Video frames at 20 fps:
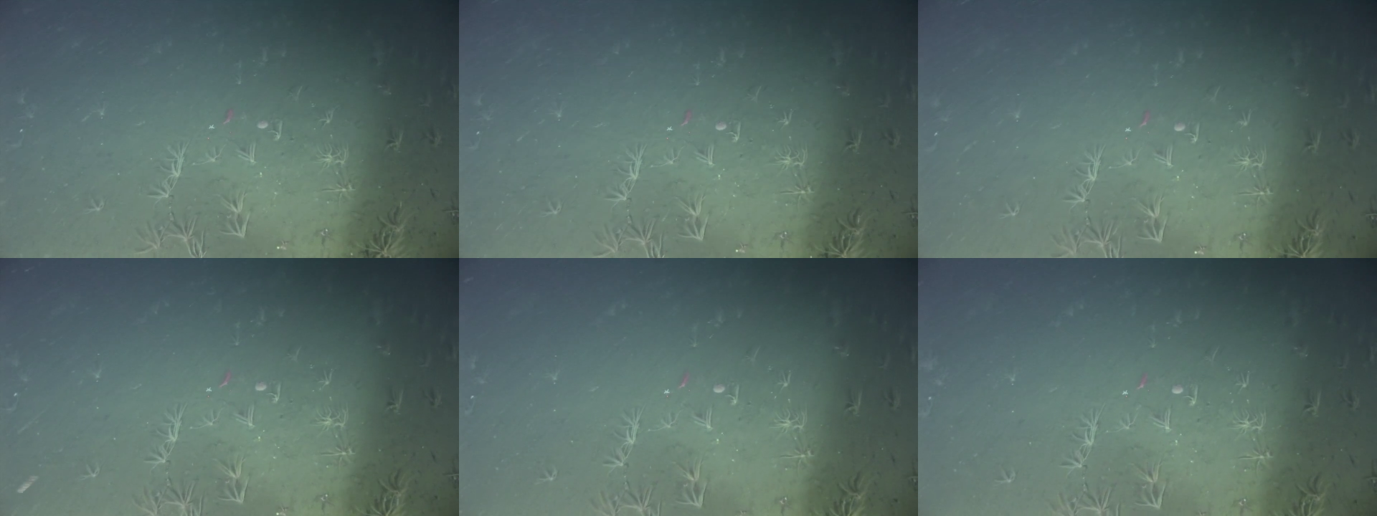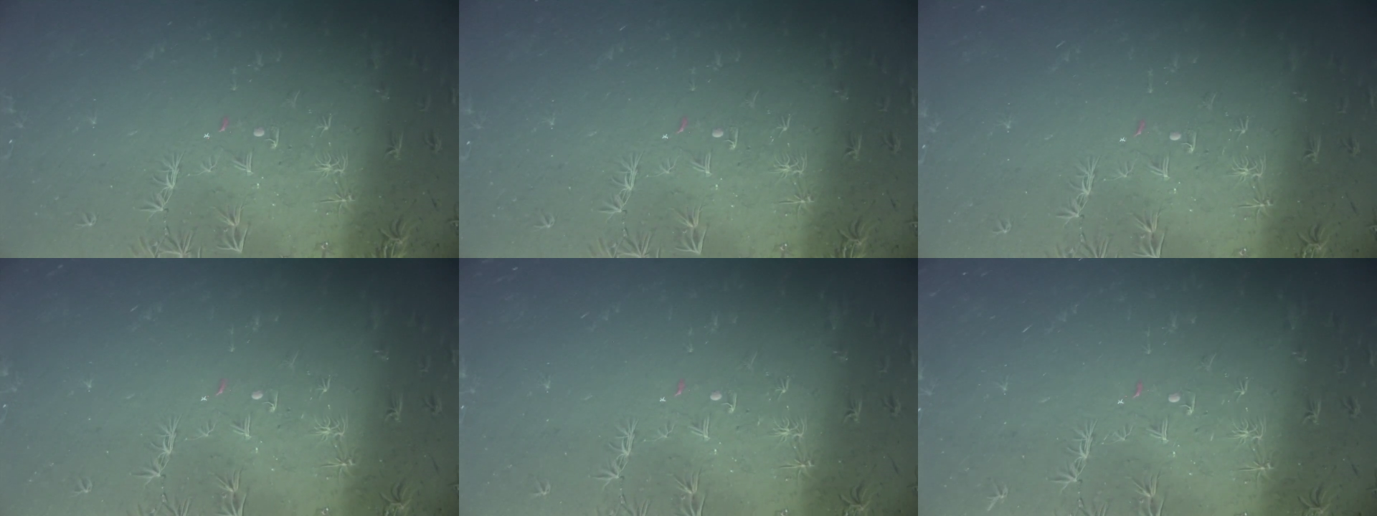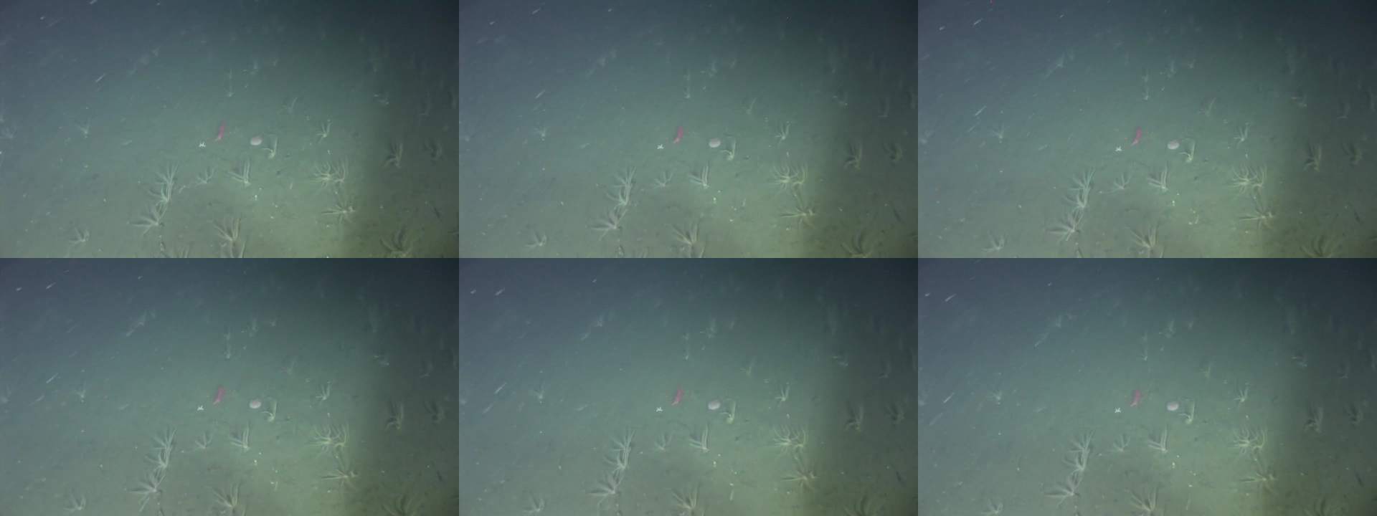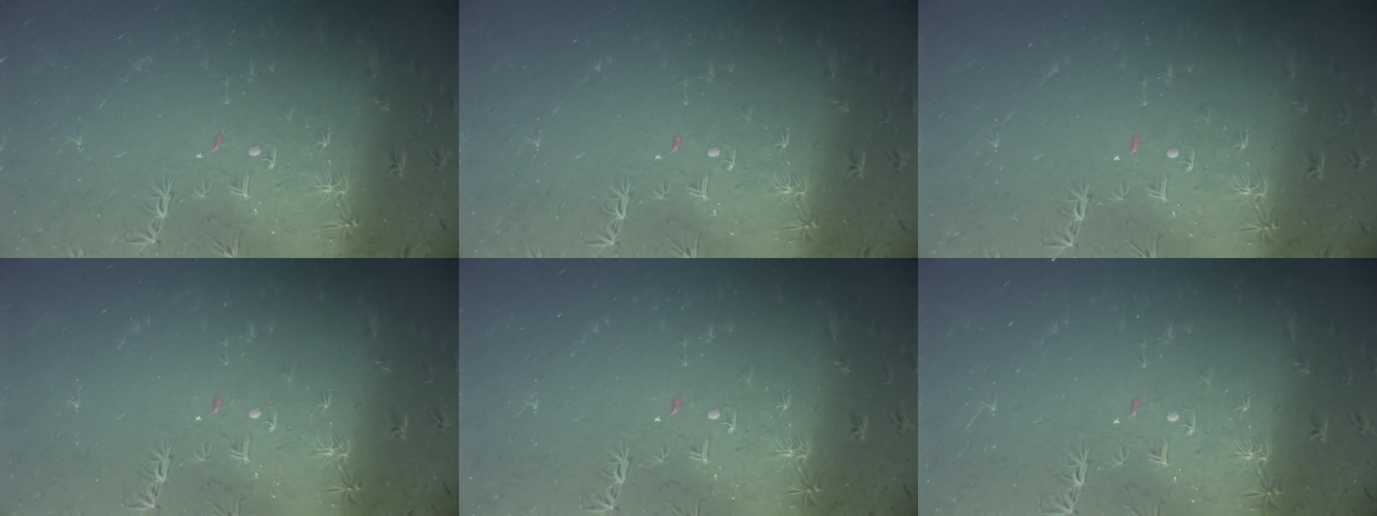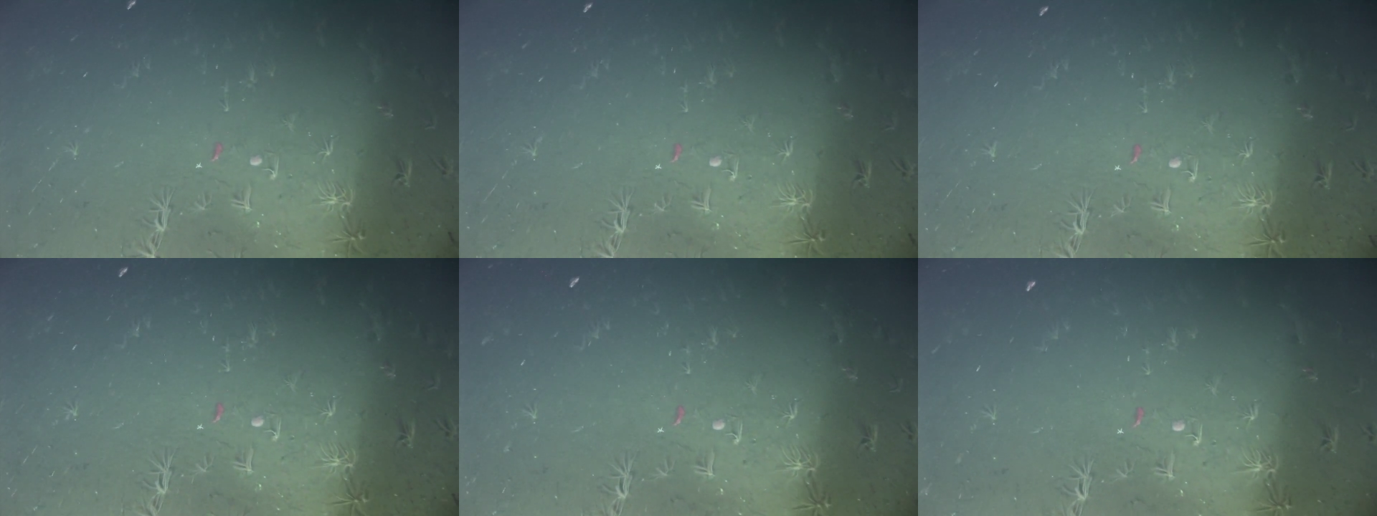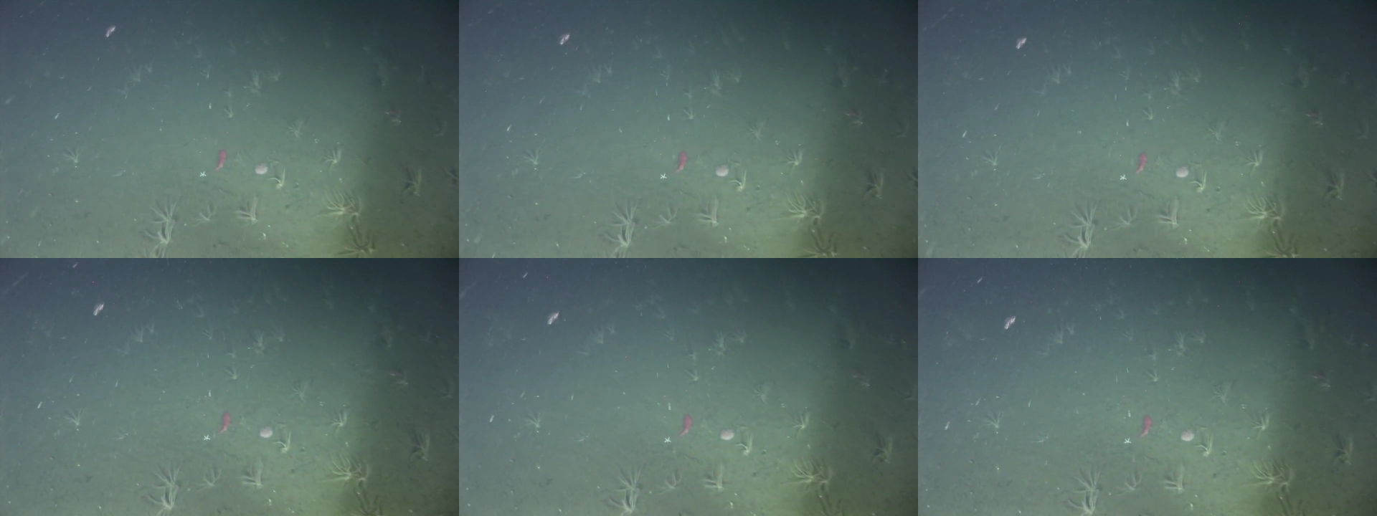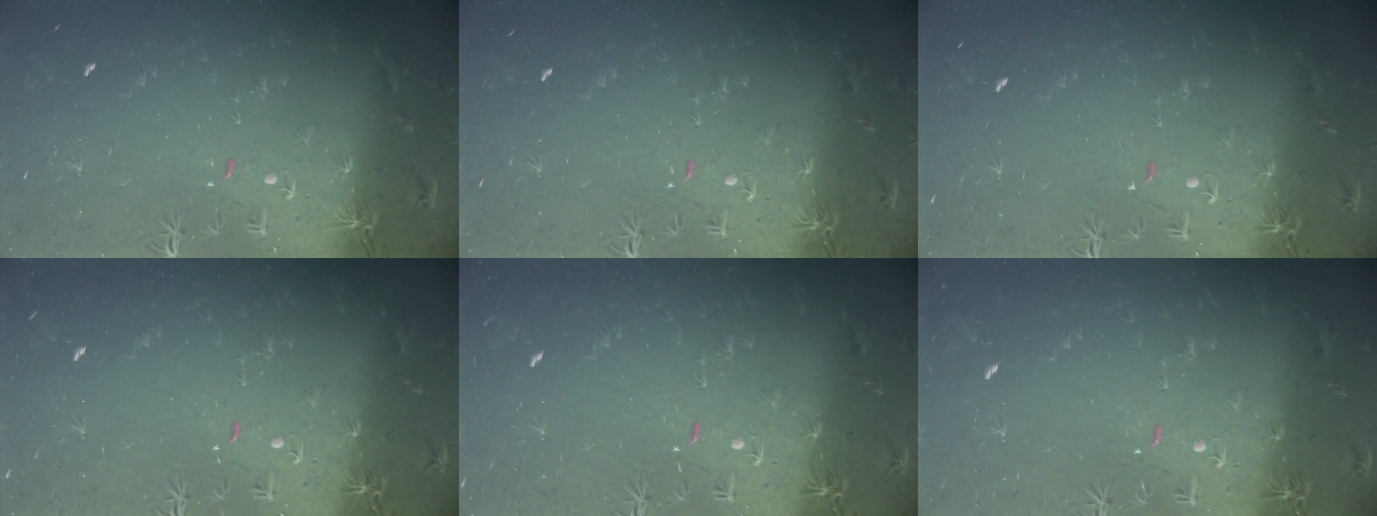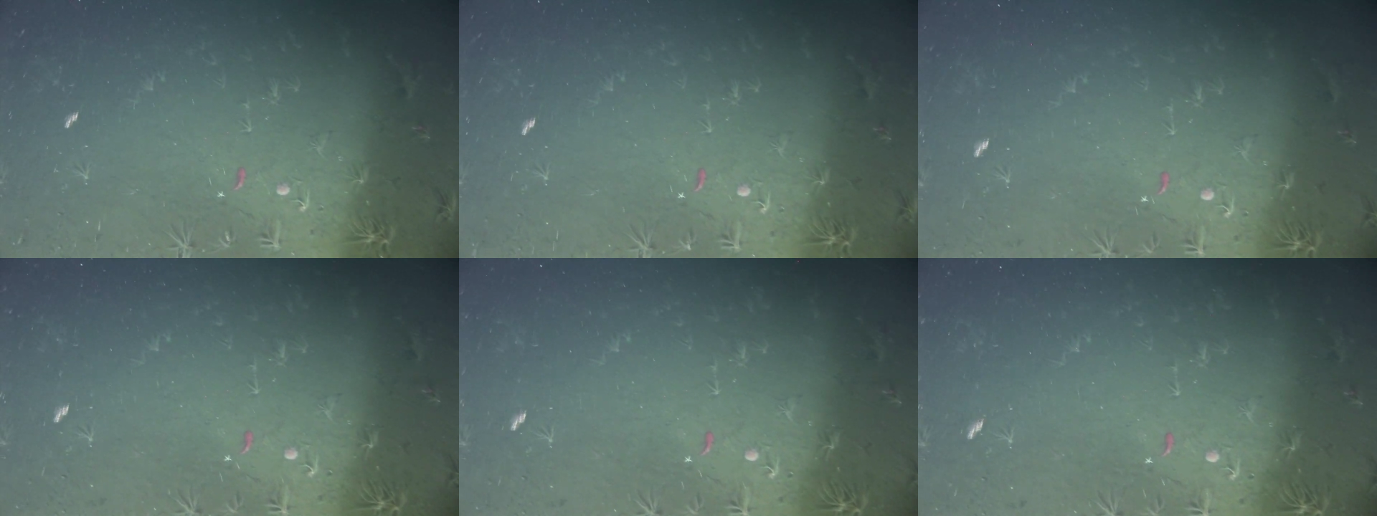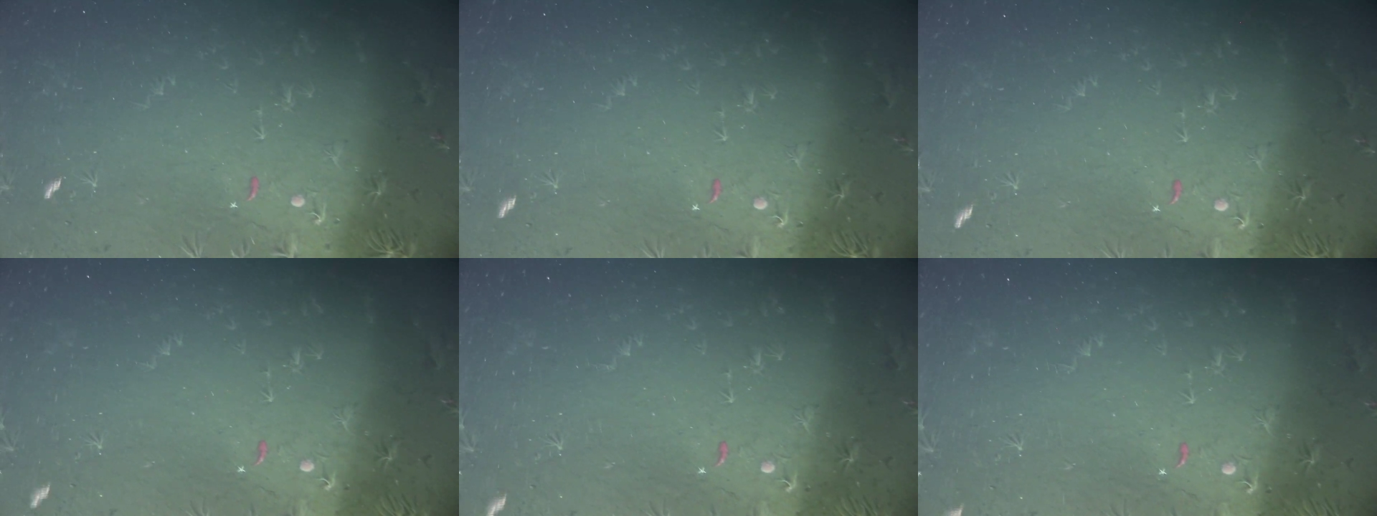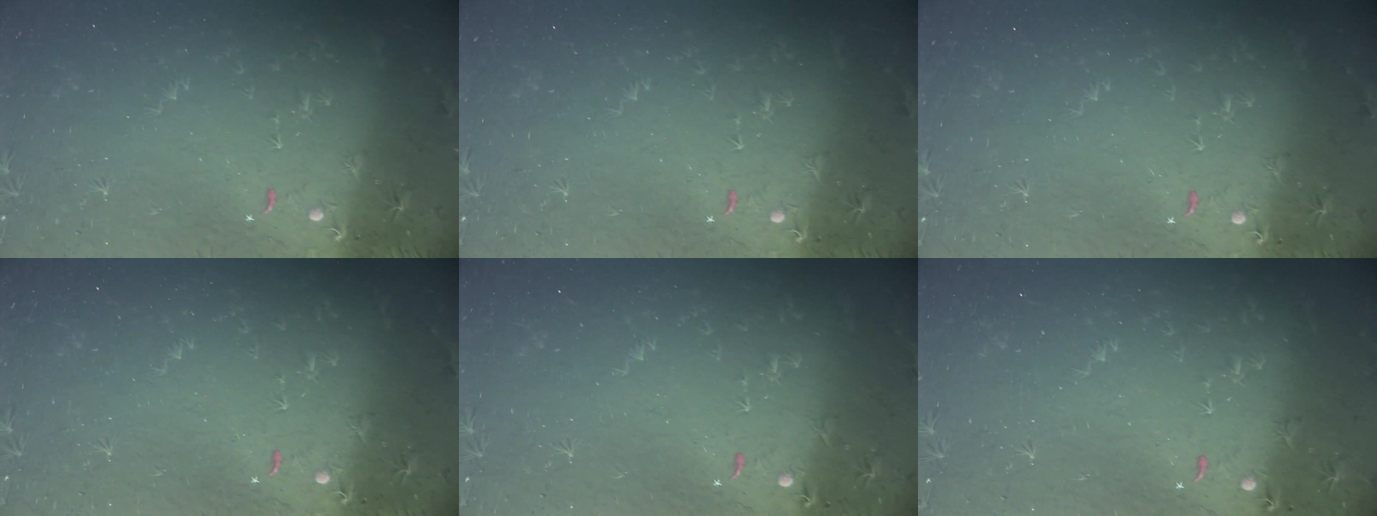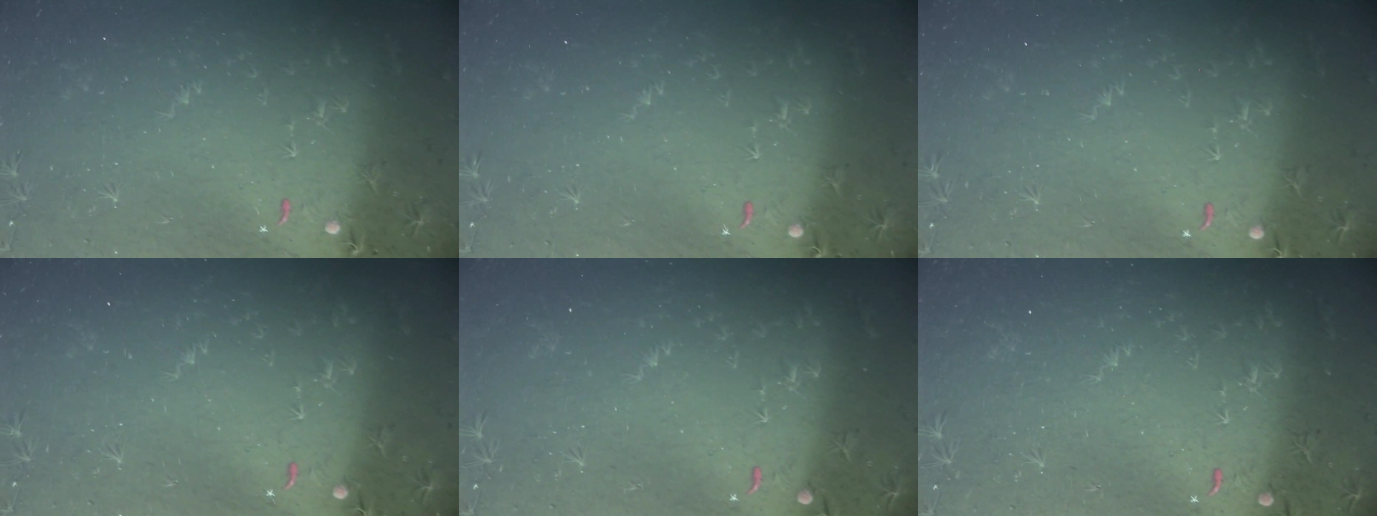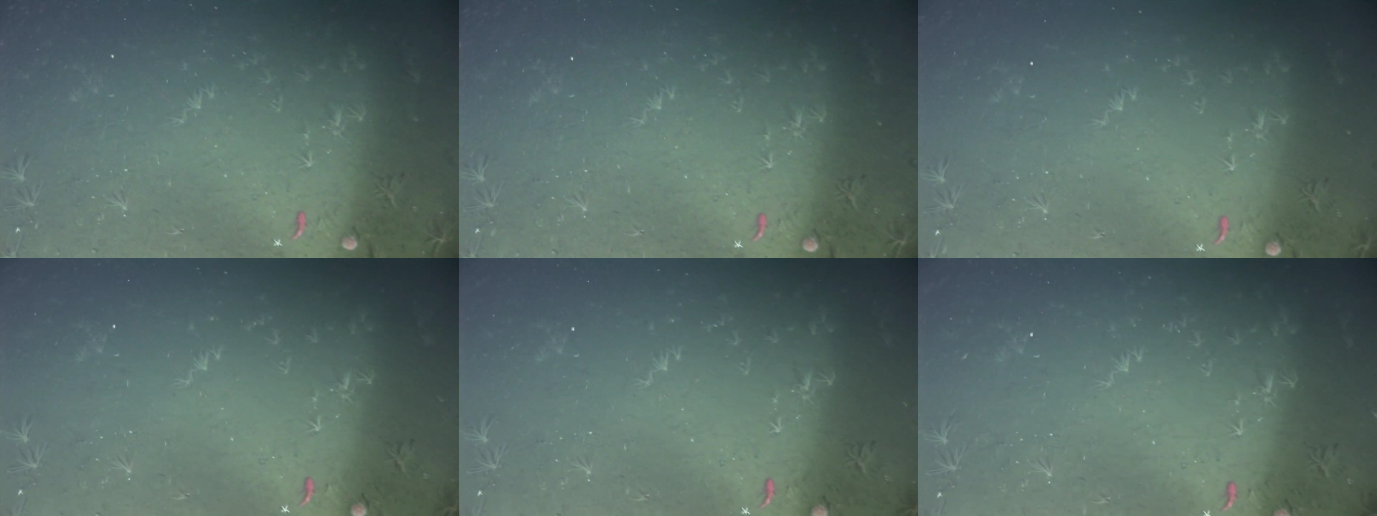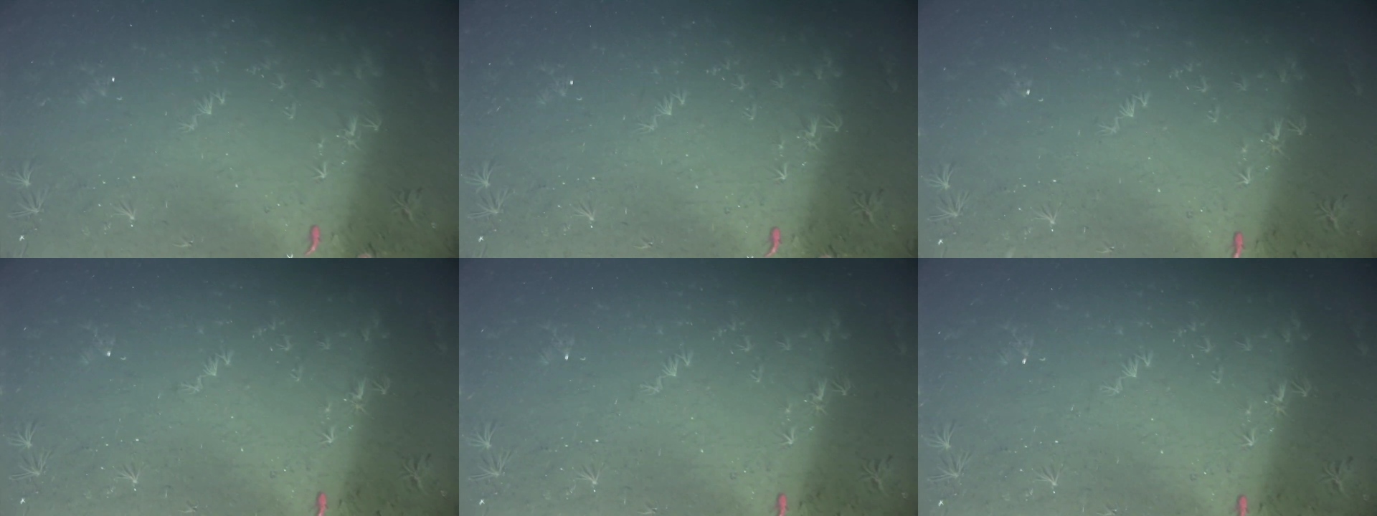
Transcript: Nobody's mouth can be seen.